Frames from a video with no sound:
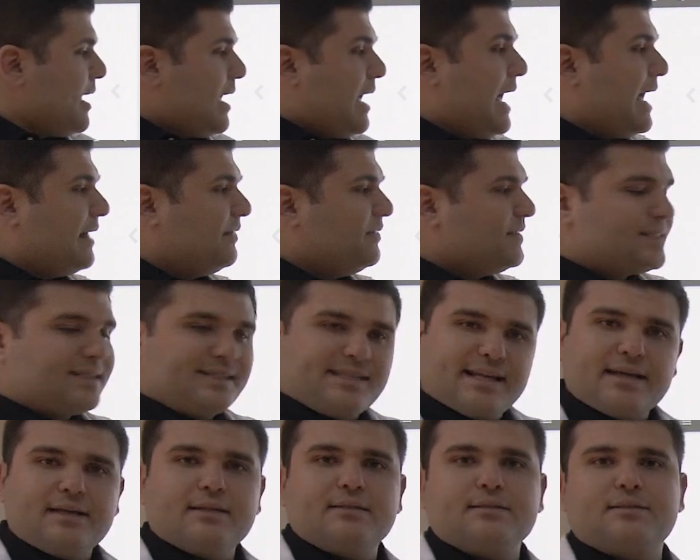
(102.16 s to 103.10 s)
And the
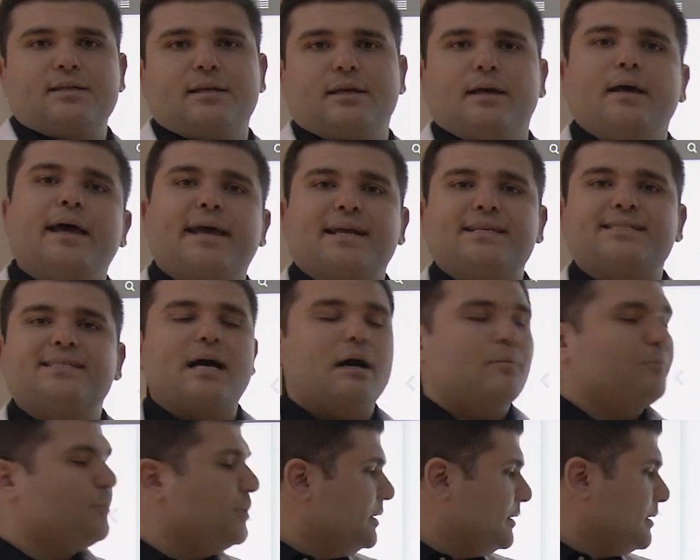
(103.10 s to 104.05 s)
second
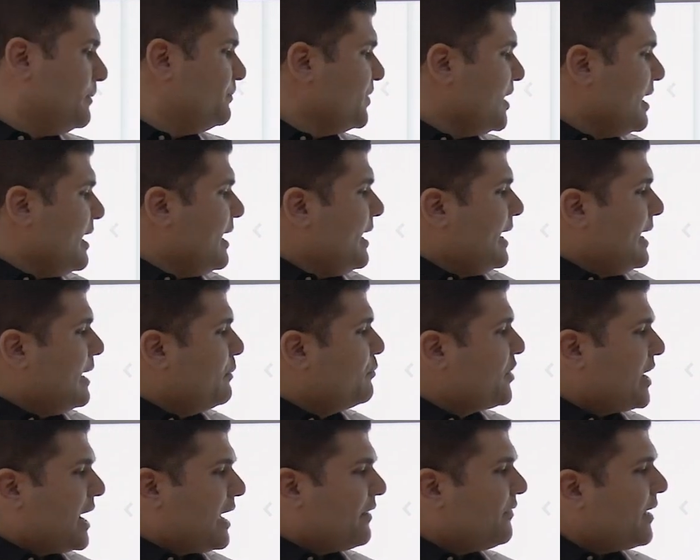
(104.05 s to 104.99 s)
example,
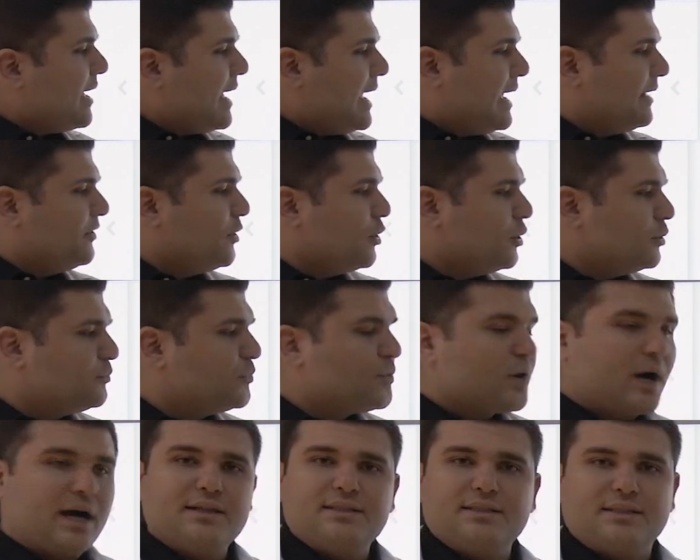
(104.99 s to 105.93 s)
Brianna and her
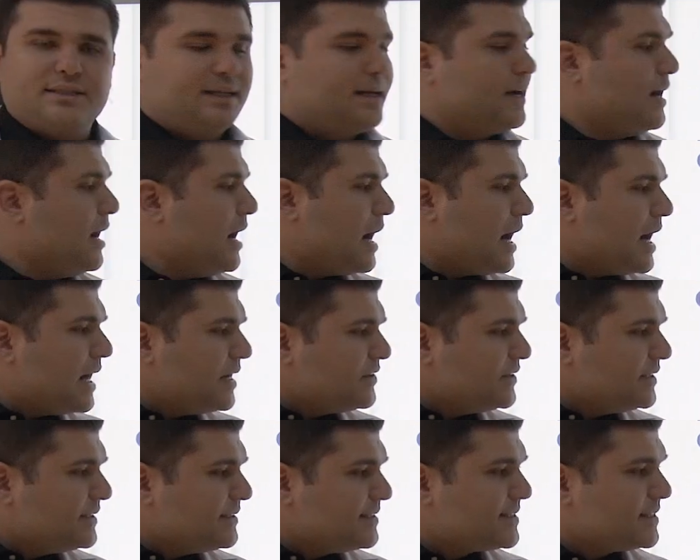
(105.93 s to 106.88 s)
brother
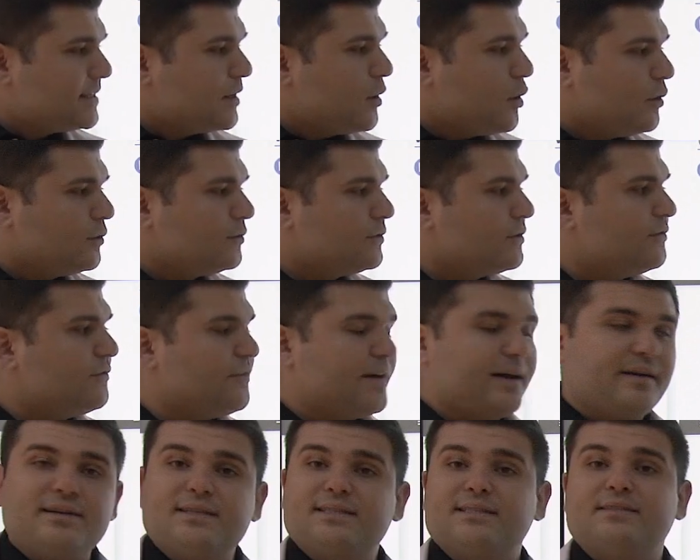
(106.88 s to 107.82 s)
aren't on the
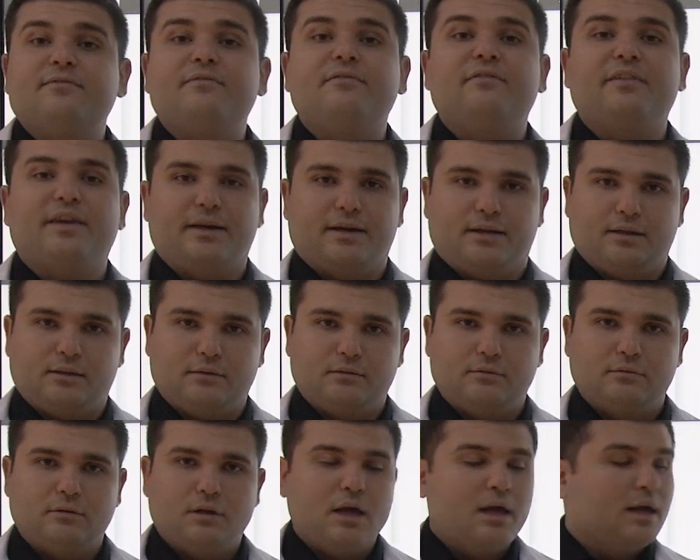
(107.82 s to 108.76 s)
Ferris wheel.
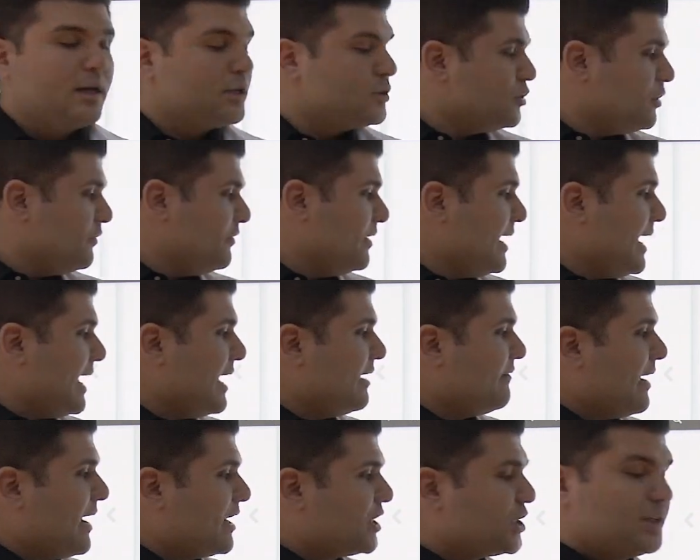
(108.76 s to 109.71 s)
So we
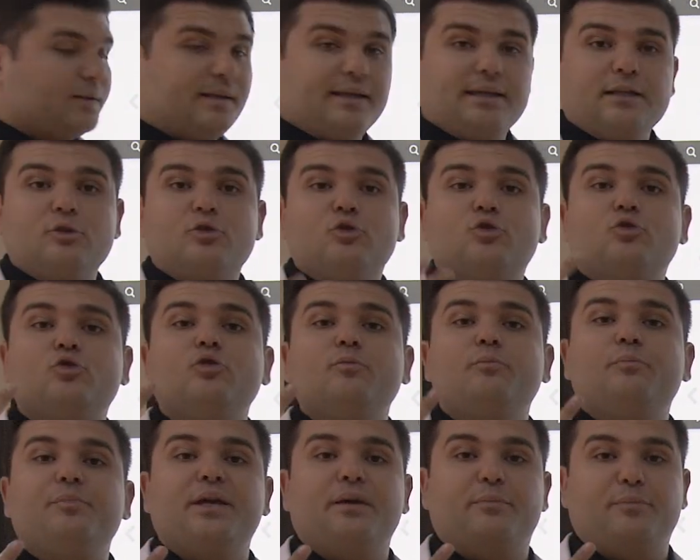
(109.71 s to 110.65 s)
have actually two
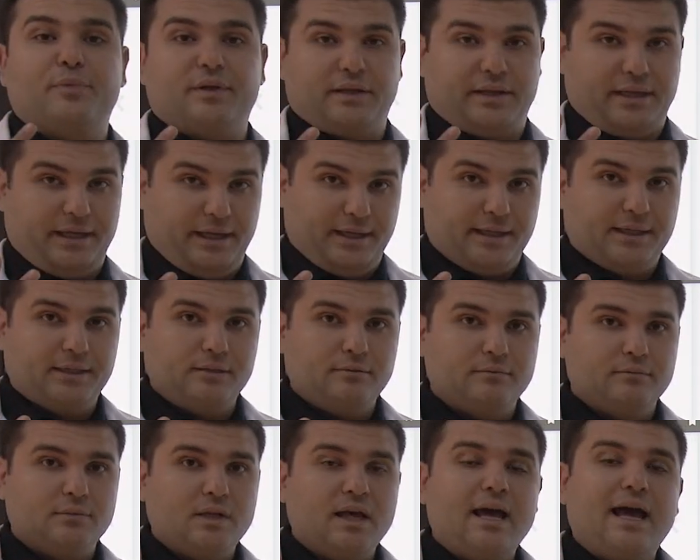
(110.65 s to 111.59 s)
people here,
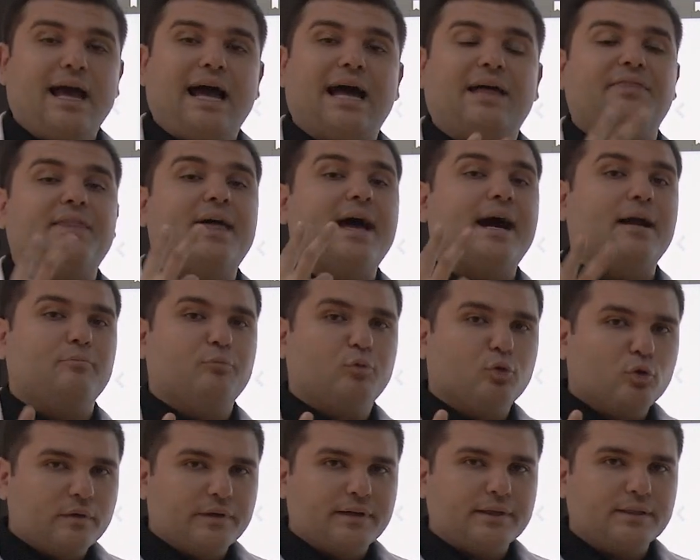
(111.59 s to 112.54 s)
and they are
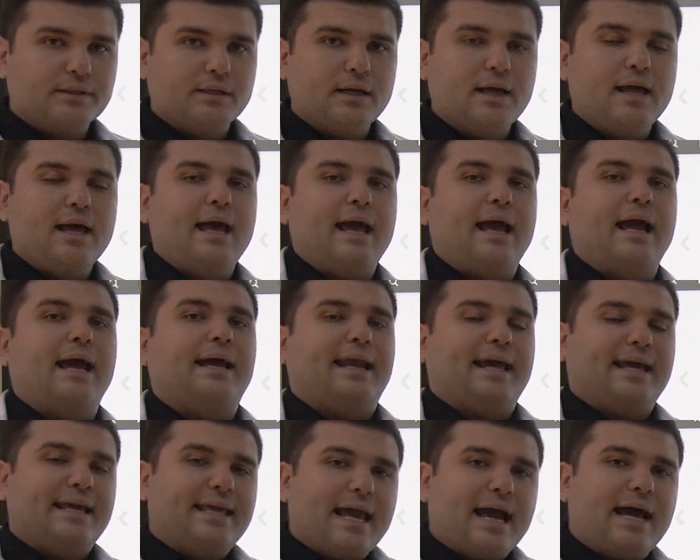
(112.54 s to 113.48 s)
plural, and
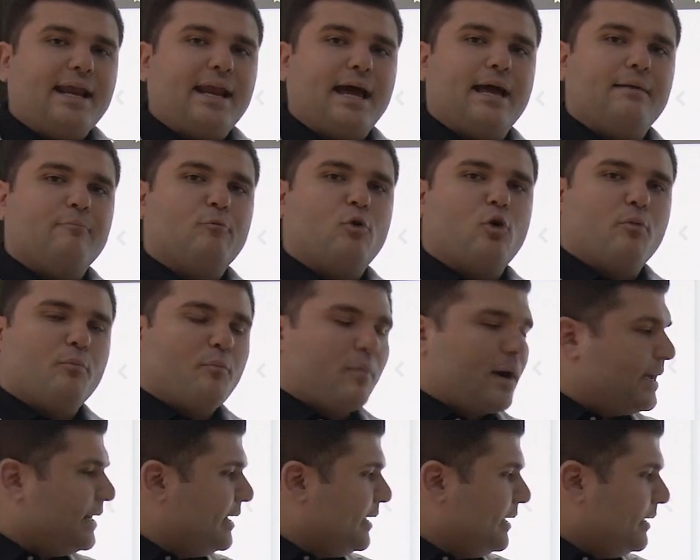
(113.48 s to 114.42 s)
again I am
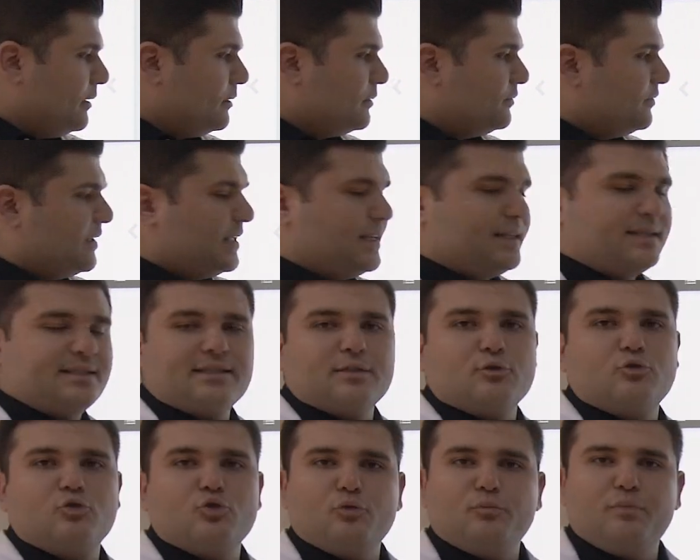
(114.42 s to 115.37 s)
combining these
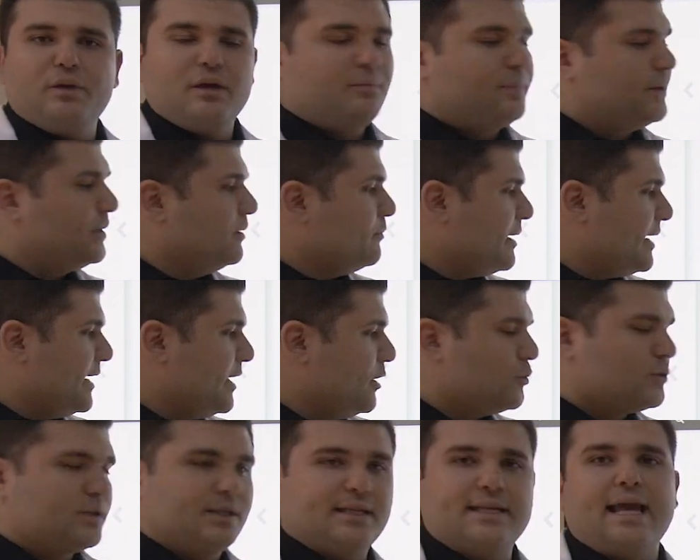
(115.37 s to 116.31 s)
two people by
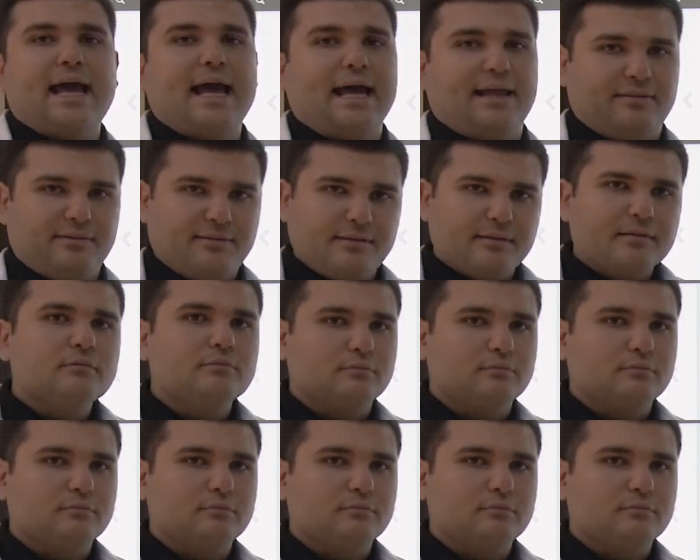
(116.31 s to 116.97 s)
using and